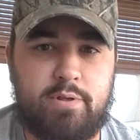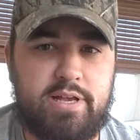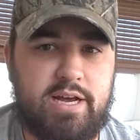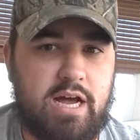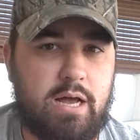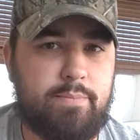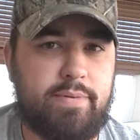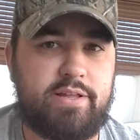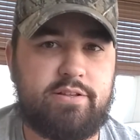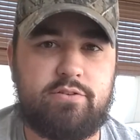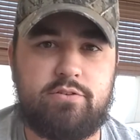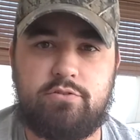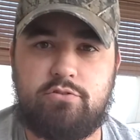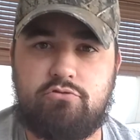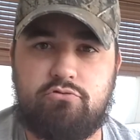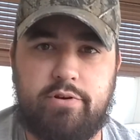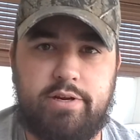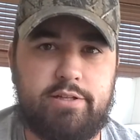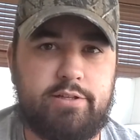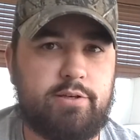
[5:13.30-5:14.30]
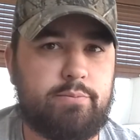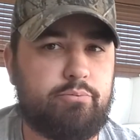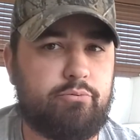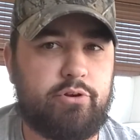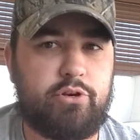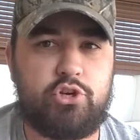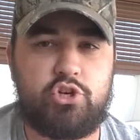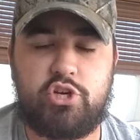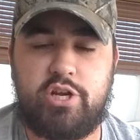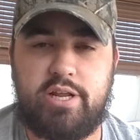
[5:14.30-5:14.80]
comments is greatly
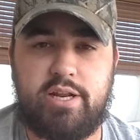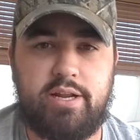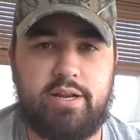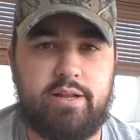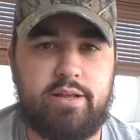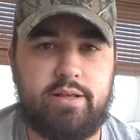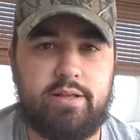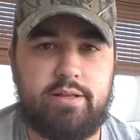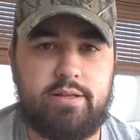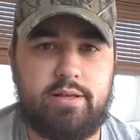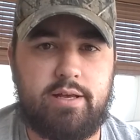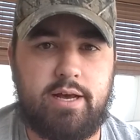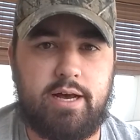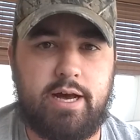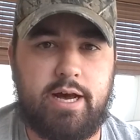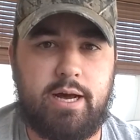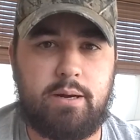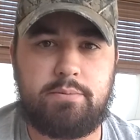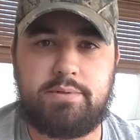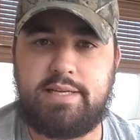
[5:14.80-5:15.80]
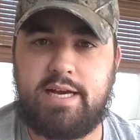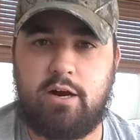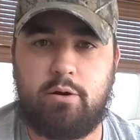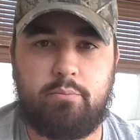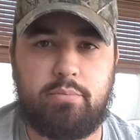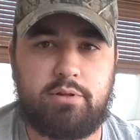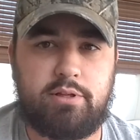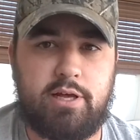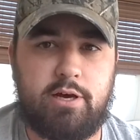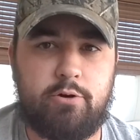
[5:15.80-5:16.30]
appreciated
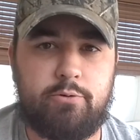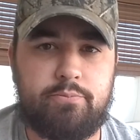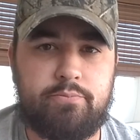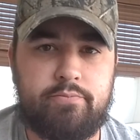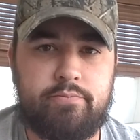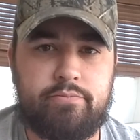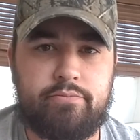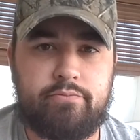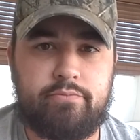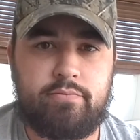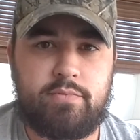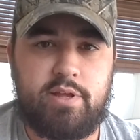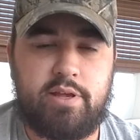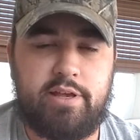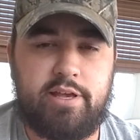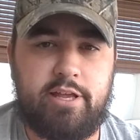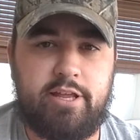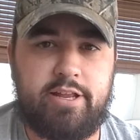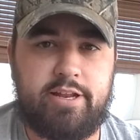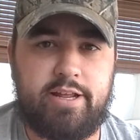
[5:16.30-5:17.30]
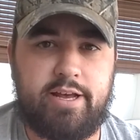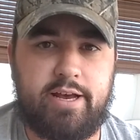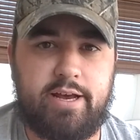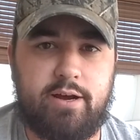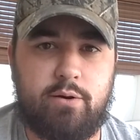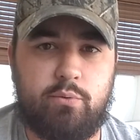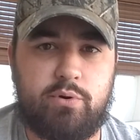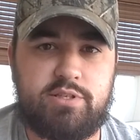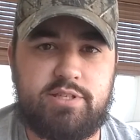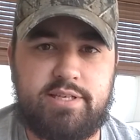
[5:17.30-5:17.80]
down below. And
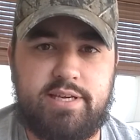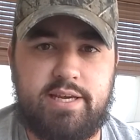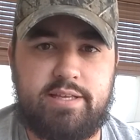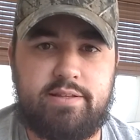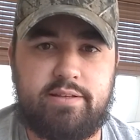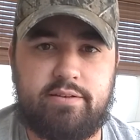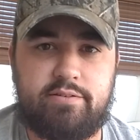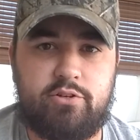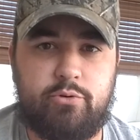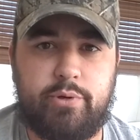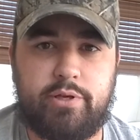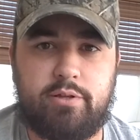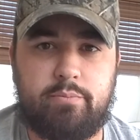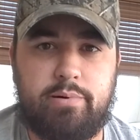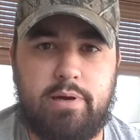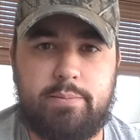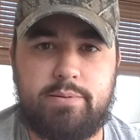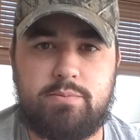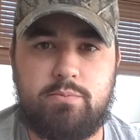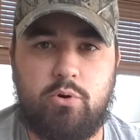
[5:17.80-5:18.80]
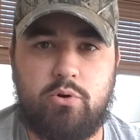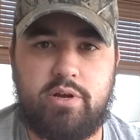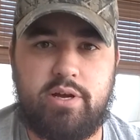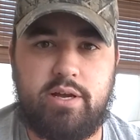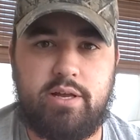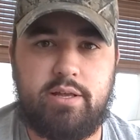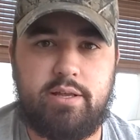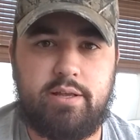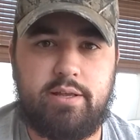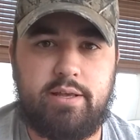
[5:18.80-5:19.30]
once again, this is New England Pipe
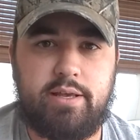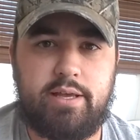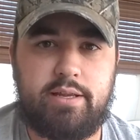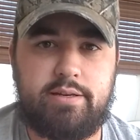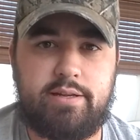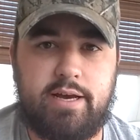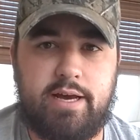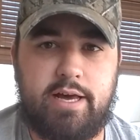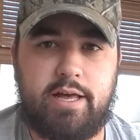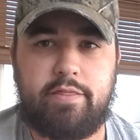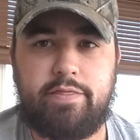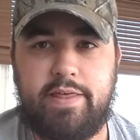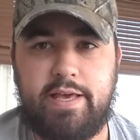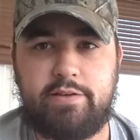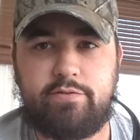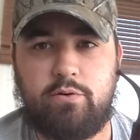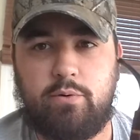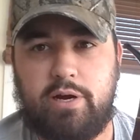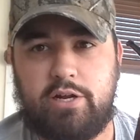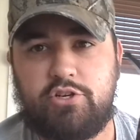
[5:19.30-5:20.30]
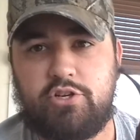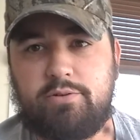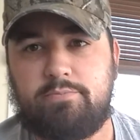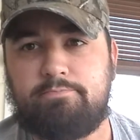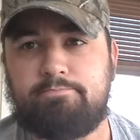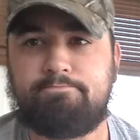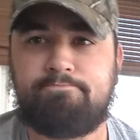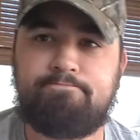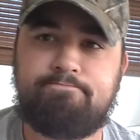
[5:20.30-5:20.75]
Smoker, and thanks for watching.